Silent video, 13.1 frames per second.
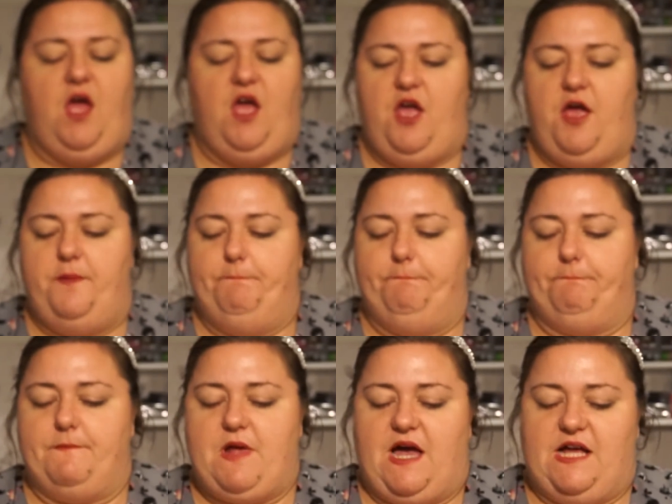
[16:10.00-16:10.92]
I
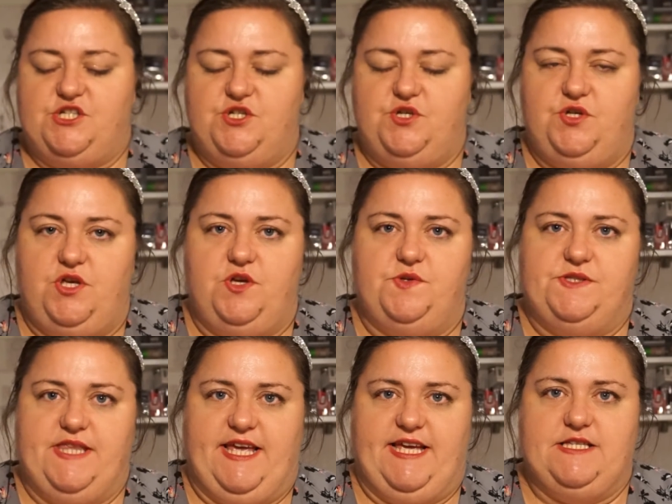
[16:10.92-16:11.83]
do
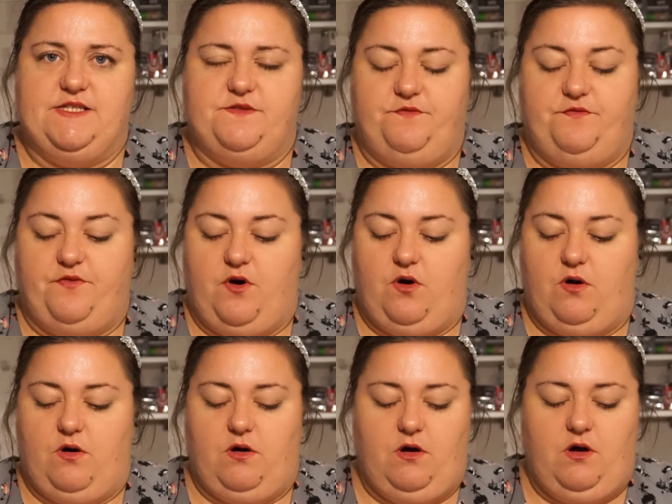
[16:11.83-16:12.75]
use this
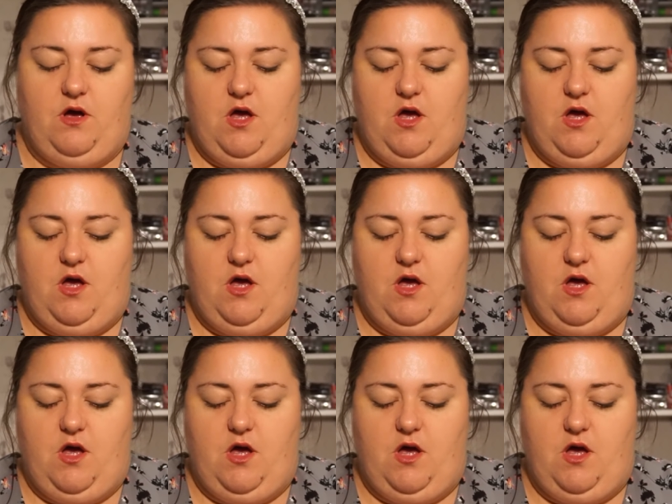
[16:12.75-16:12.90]
for,